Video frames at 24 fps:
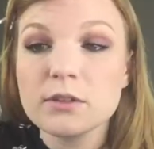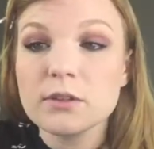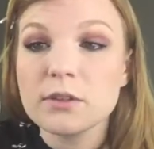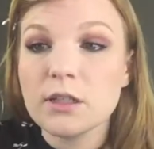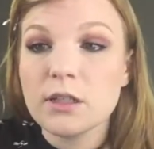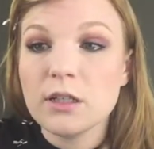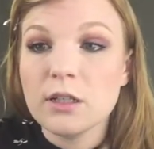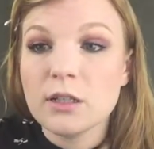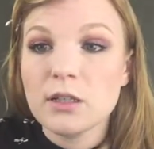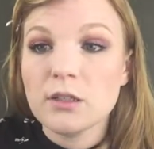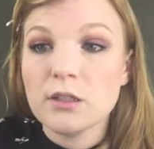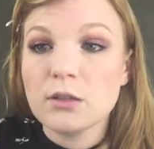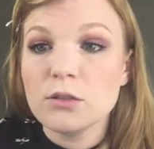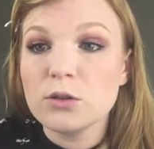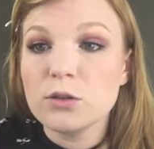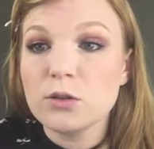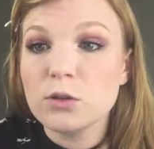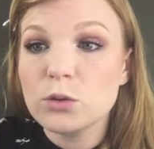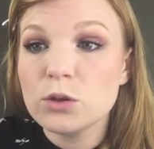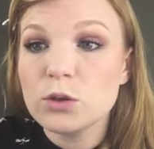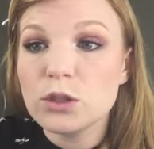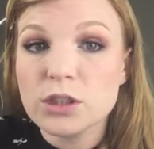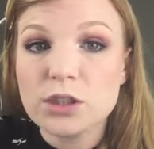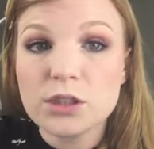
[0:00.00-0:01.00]
Now
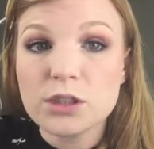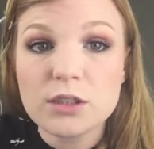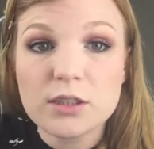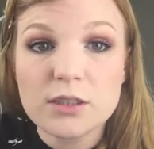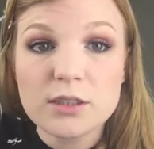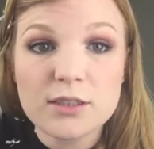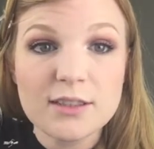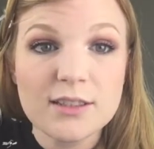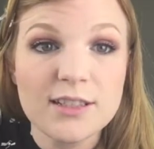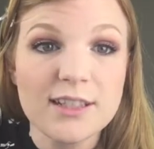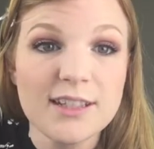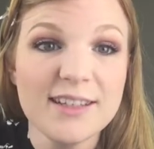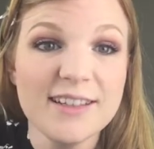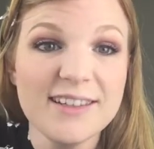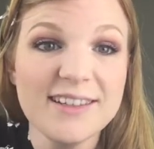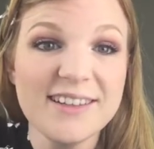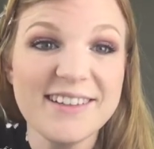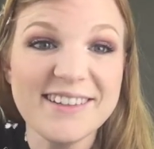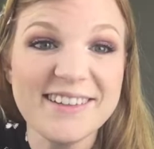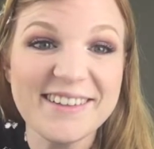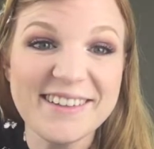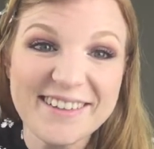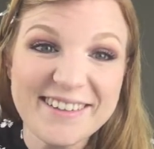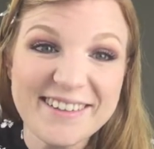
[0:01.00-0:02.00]
don't touch it.
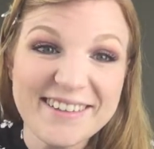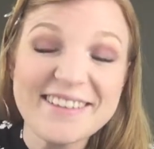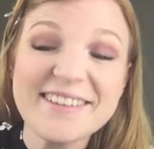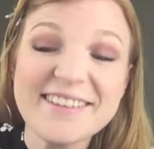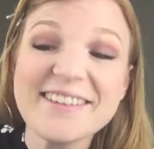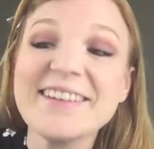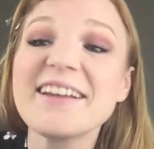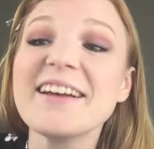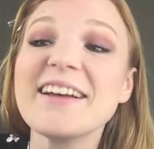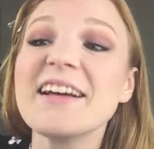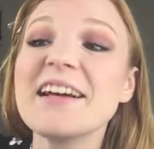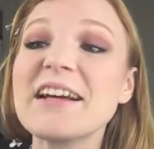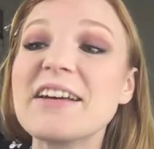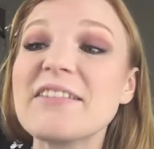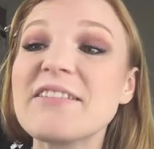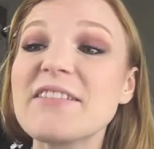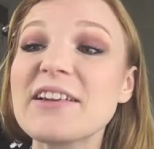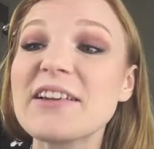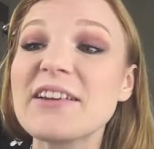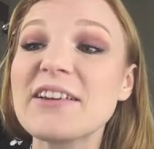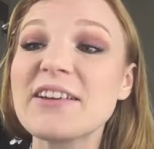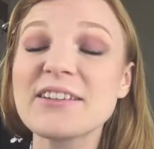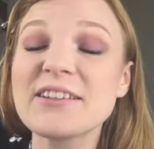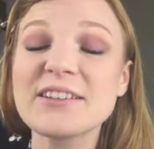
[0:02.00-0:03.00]
I've
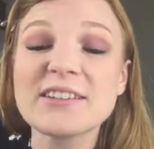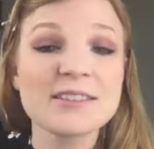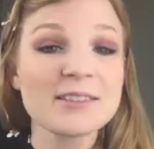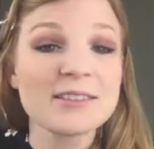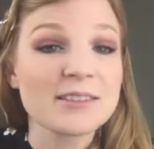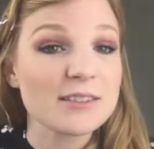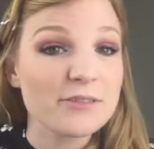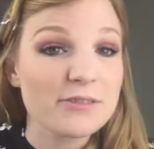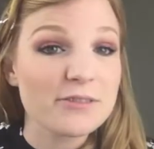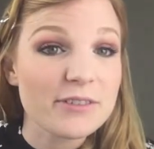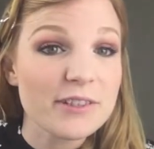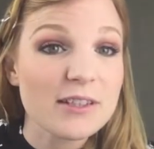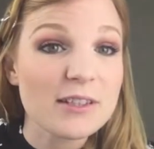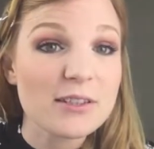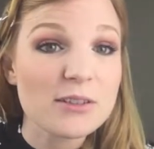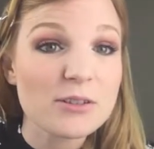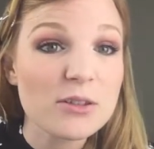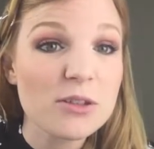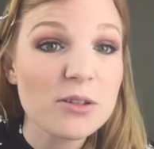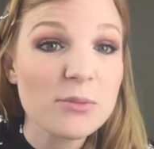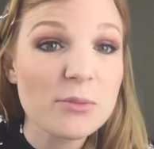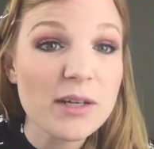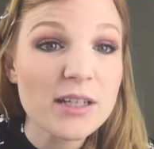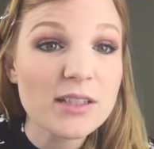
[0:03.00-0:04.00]
learned not to fiddle
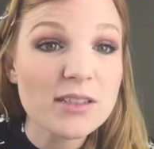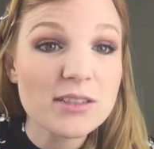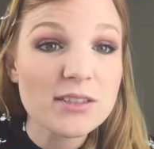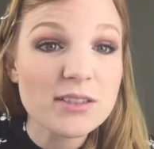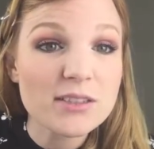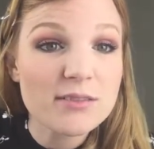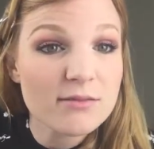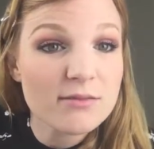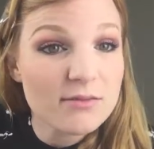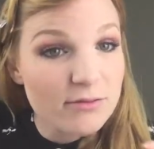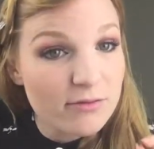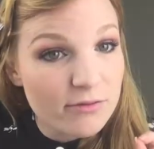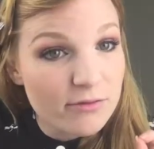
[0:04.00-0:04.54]
too much.